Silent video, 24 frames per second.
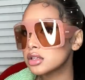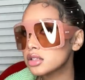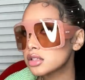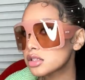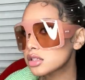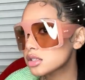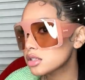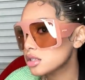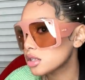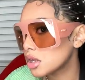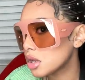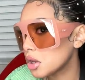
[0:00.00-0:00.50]

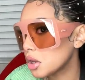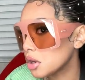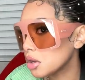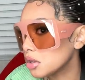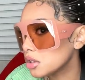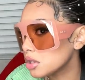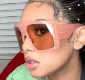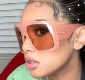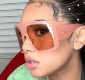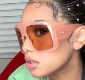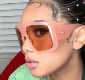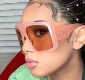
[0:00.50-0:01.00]
So
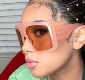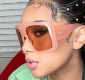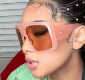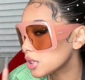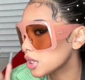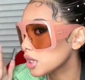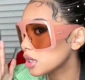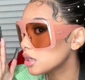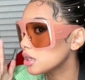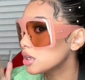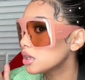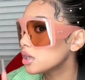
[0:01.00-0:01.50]
this is what
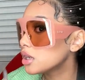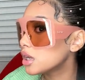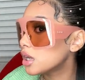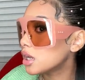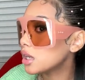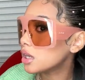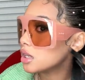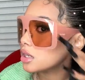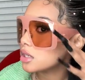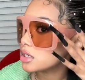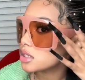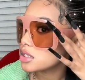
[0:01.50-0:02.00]
they look
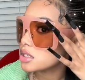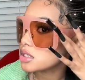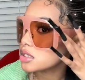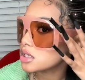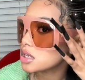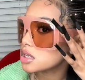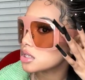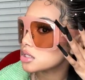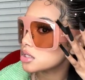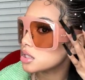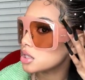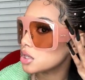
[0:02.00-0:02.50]
like, and it just
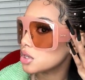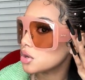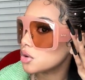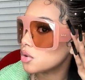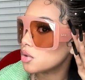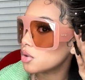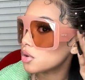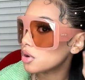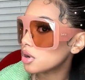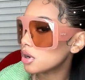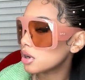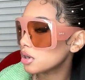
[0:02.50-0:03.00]
says
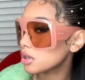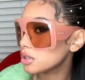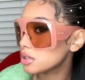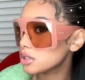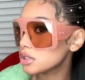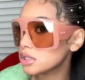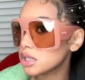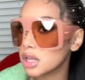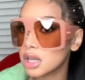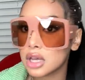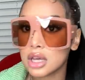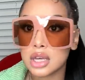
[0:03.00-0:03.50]
Dior on the
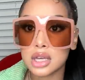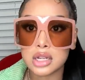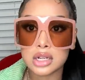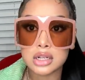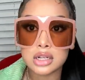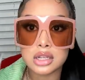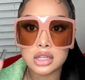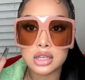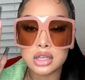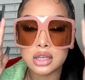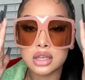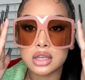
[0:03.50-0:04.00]
side,
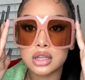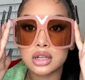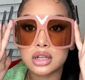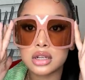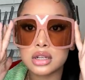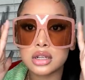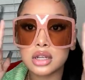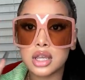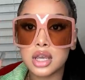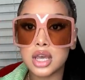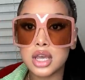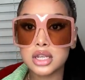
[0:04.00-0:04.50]
and
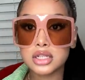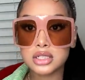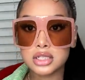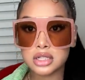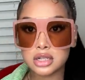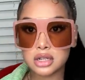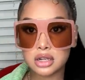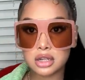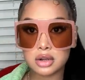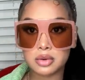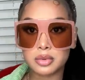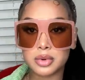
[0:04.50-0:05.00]
they actually
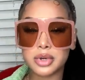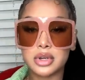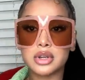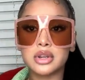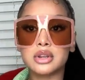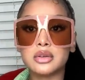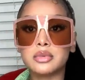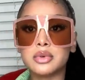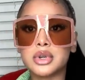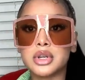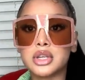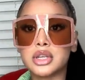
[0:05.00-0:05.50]
look
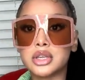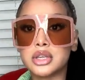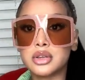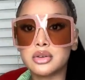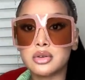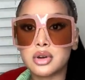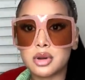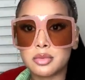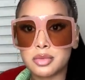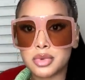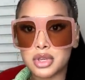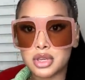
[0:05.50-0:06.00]
really, really
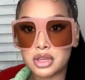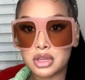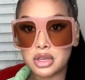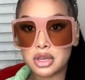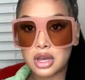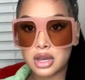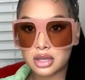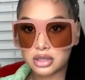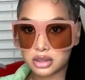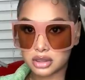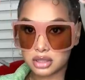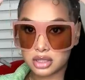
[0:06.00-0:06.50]
cute on me.
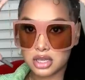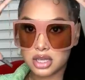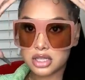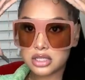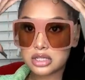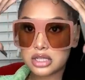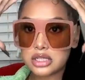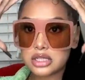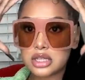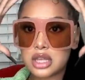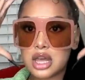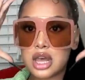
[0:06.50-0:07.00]
I guess
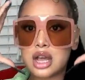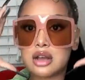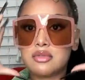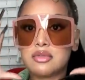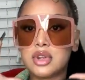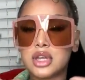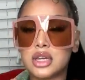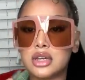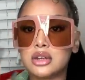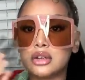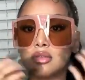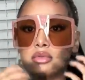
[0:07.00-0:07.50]
because I have
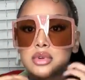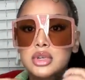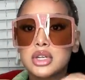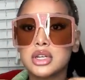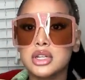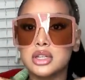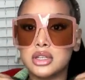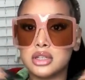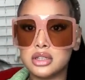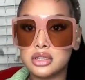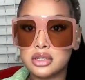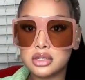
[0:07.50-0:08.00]
like a
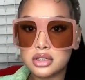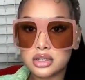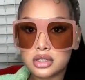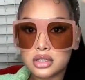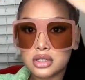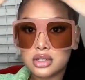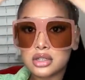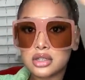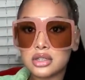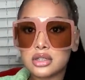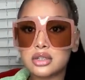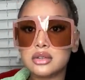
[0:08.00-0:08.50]
really
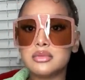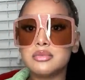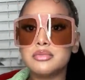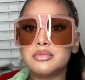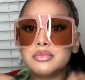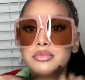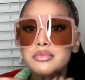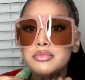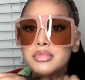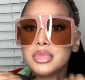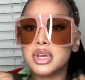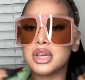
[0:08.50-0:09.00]

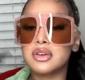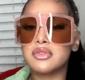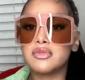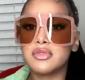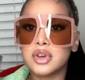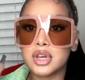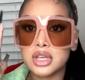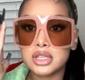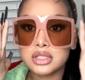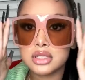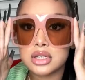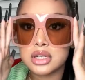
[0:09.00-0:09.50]
big
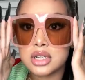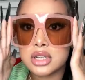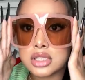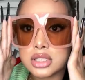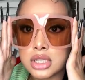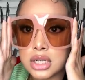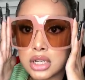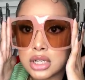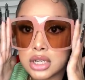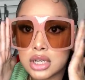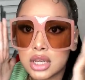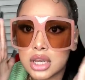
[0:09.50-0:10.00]
face, it
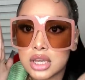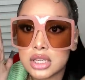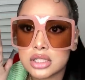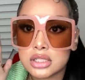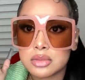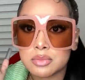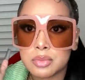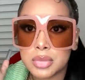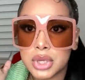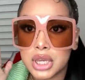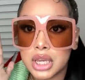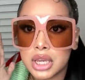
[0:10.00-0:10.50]
doesn't look as
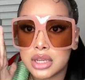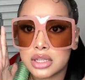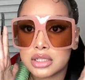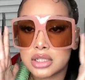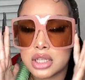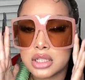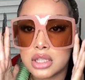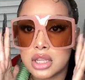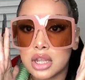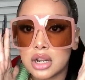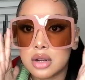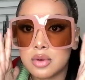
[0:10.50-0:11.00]
big as
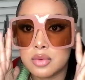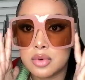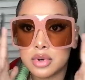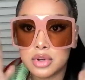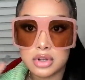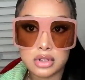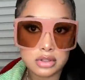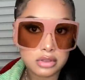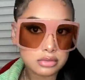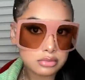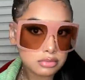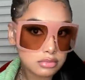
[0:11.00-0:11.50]
I thought it
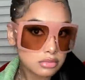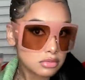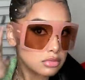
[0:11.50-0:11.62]
would.